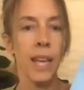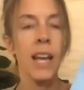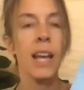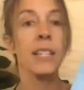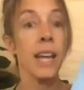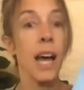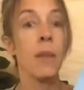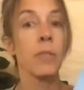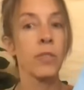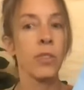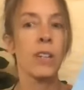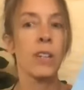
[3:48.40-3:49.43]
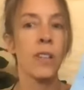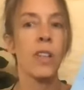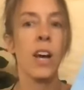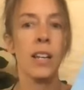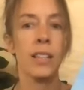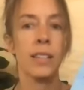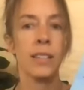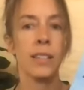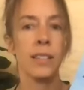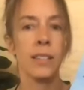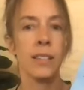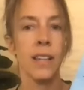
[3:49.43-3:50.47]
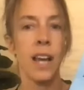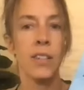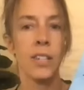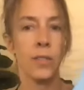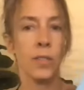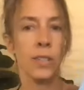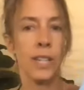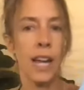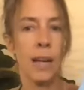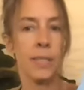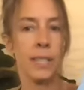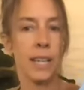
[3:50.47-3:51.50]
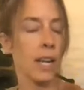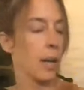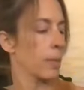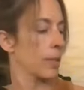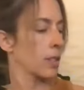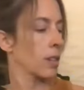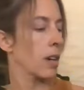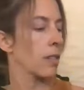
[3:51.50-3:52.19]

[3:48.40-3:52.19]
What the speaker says: a time of grief and loss. How difficult times can help us grow.